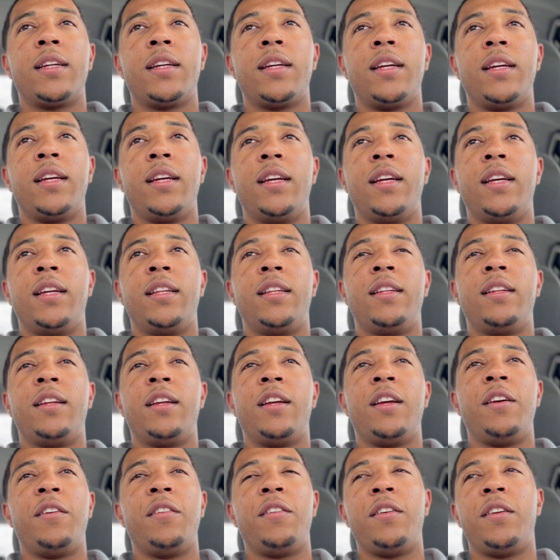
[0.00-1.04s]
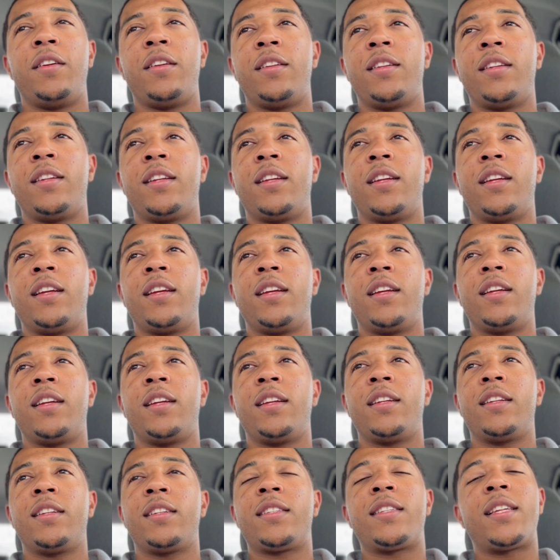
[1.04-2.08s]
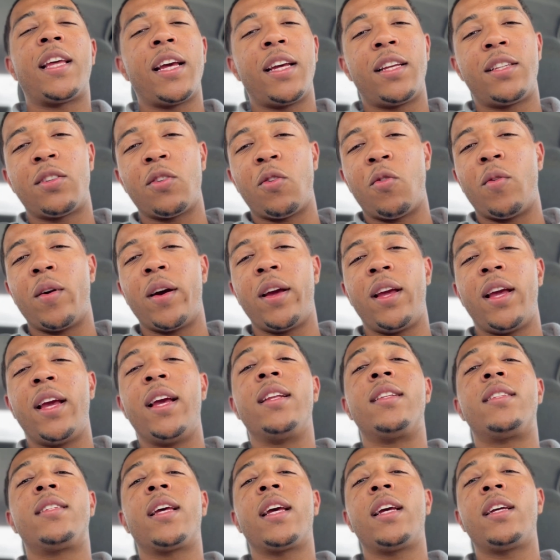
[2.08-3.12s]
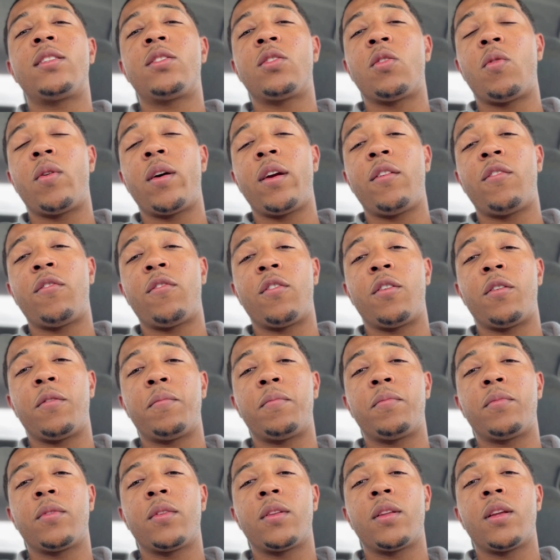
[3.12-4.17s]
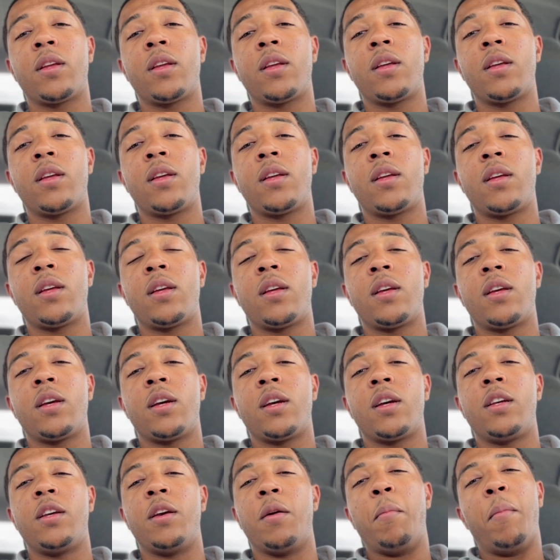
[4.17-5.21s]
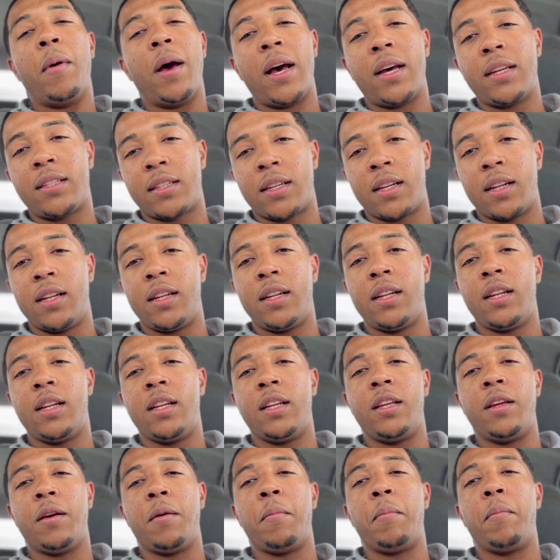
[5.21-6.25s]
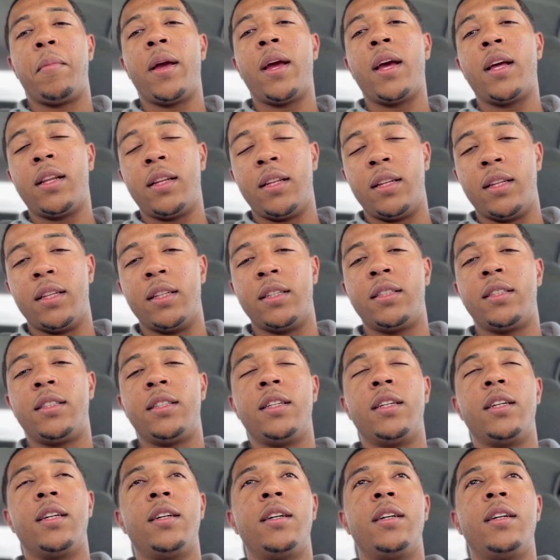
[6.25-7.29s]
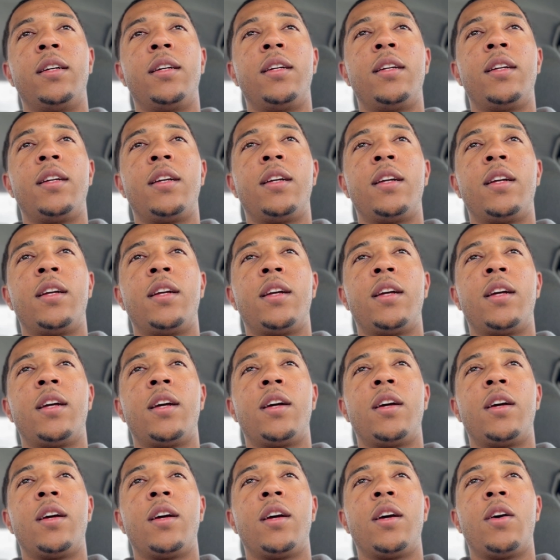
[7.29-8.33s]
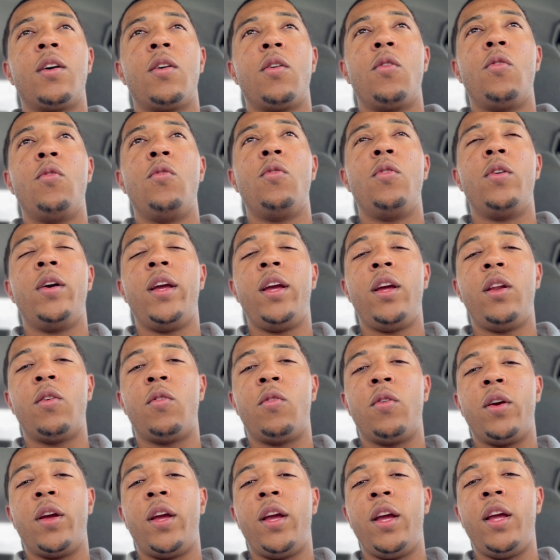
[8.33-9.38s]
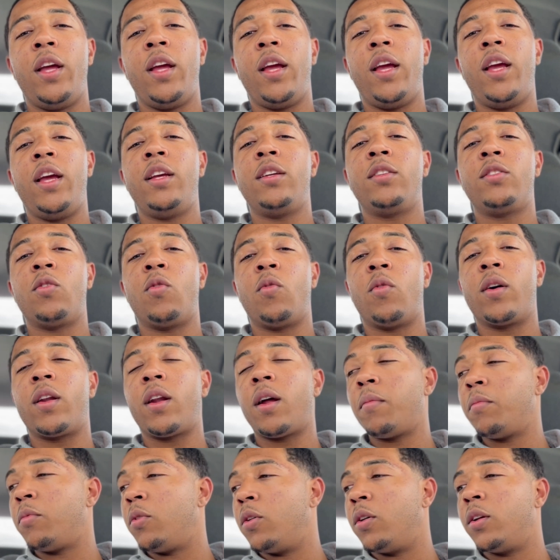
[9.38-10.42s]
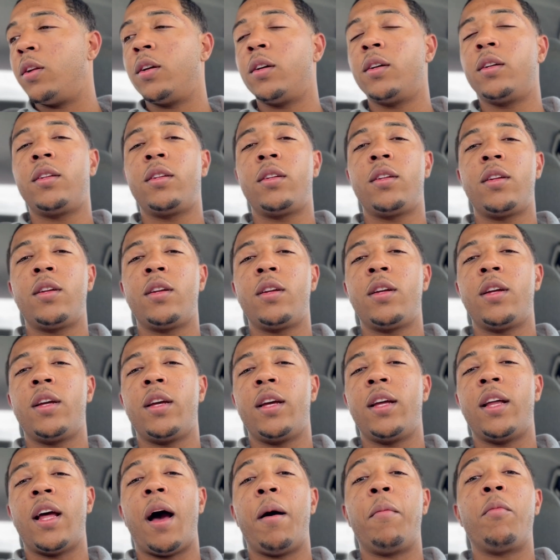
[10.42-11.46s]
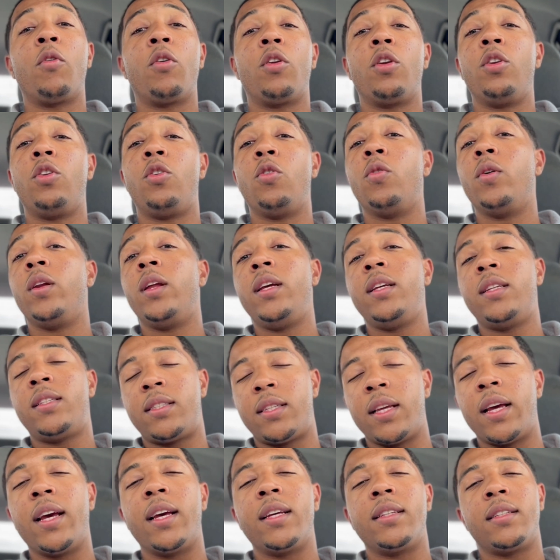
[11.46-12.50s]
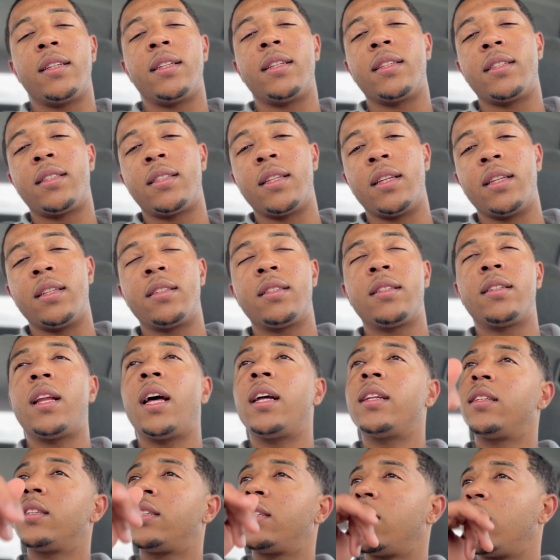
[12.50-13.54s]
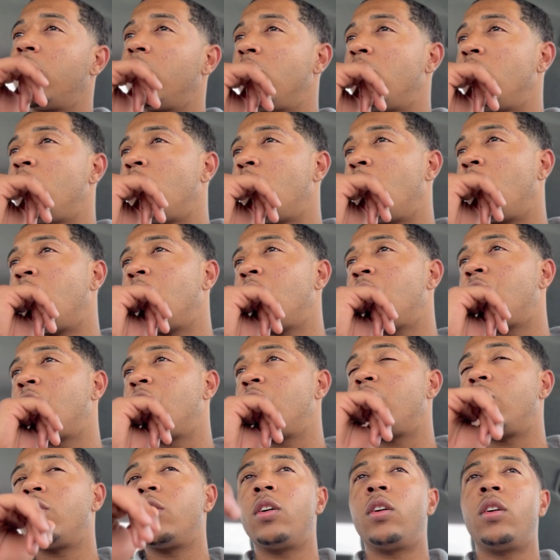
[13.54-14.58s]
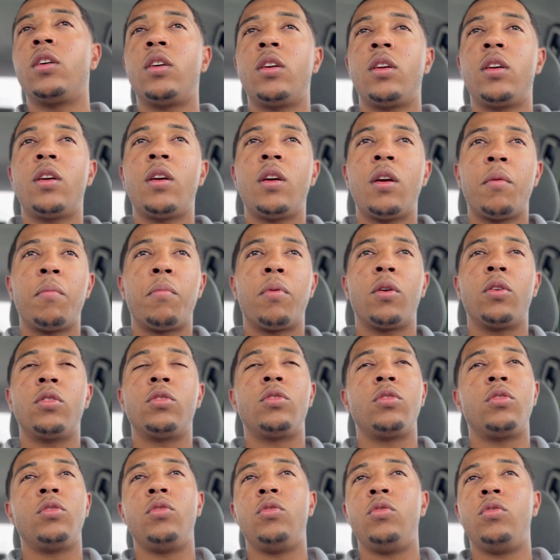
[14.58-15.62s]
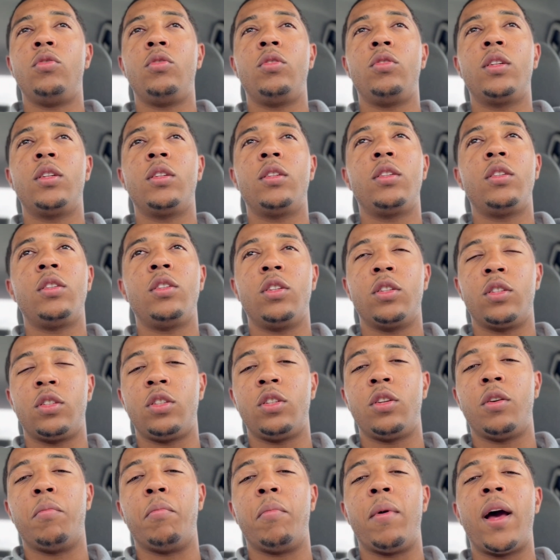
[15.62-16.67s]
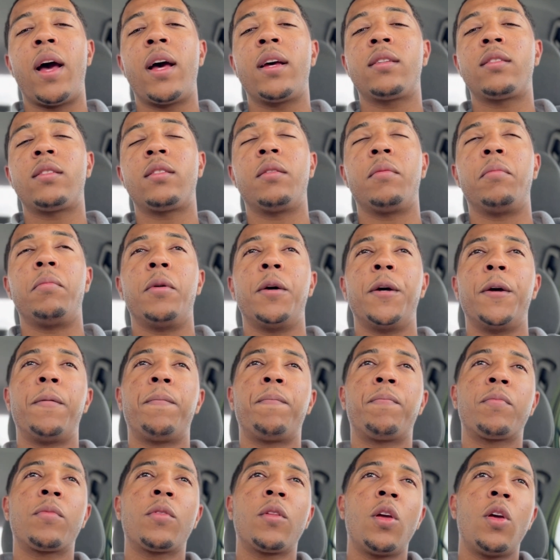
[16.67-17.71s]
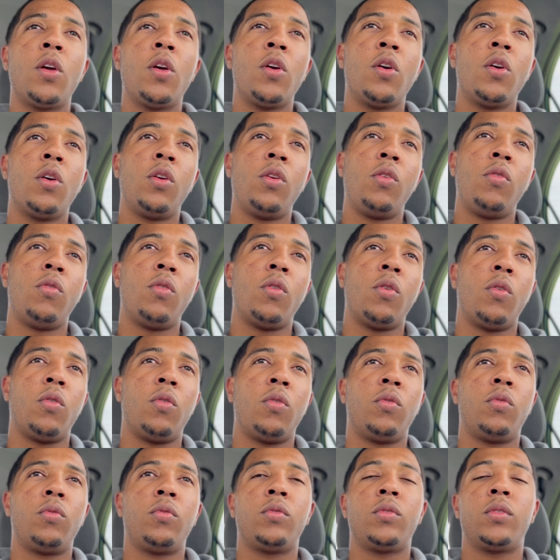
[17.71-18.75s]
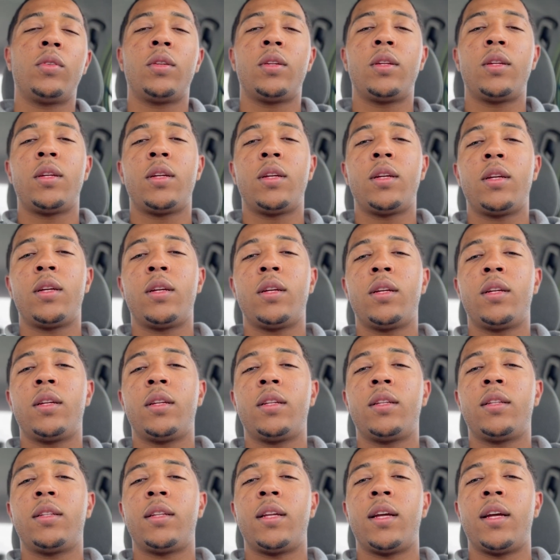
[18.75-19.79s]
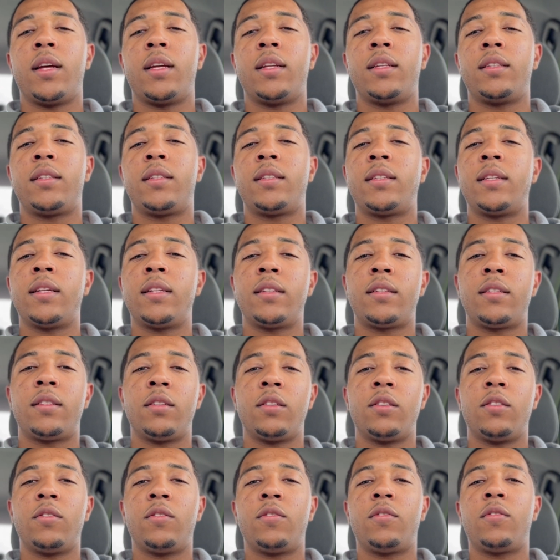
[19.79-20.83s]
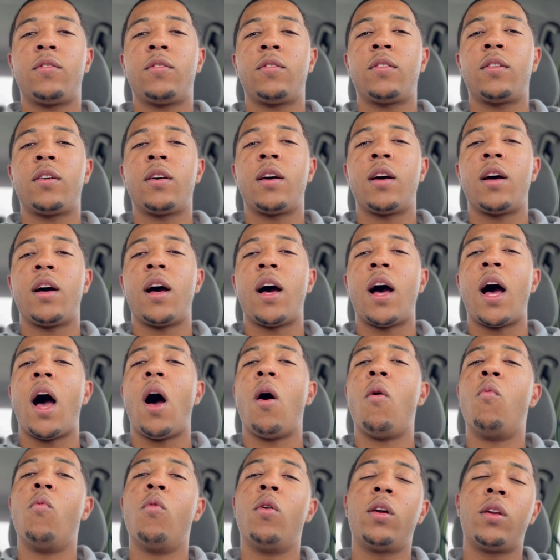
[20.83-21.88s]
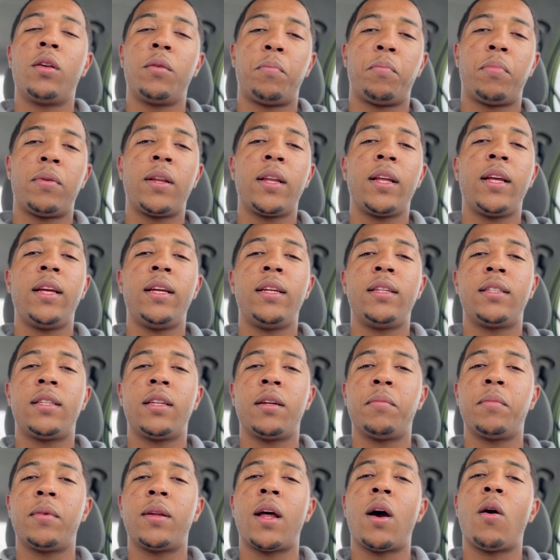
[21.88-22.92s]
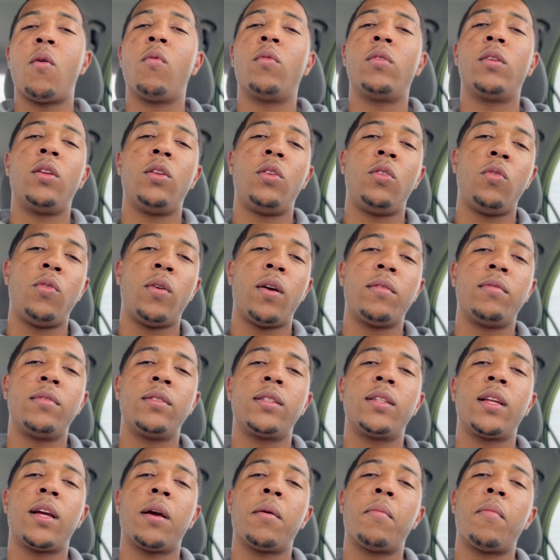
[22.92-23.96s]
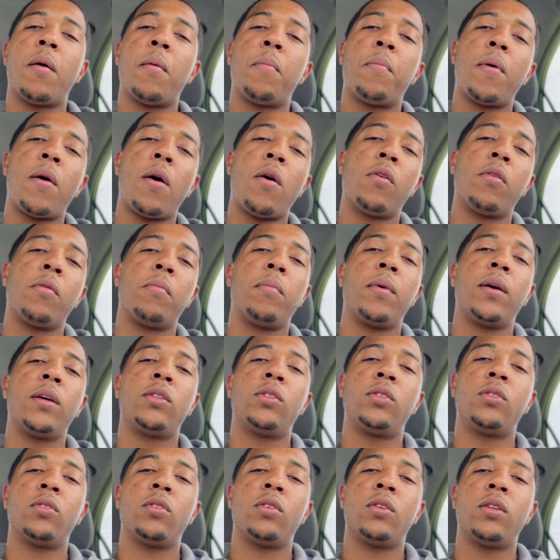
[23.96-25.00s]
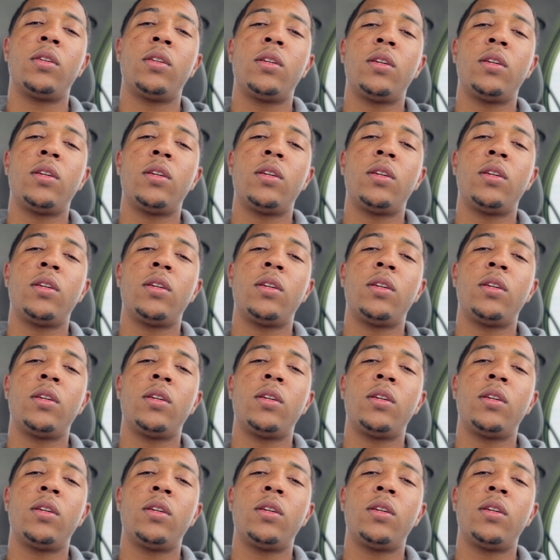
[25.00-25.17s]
it takes away from your masculinity, your manliness, he's the one I'm gonna do what he says, in a sense. Not to say, you know, this is your person, your master, but, you know, that sense of I want to please him and I want to do everything in my power to make sure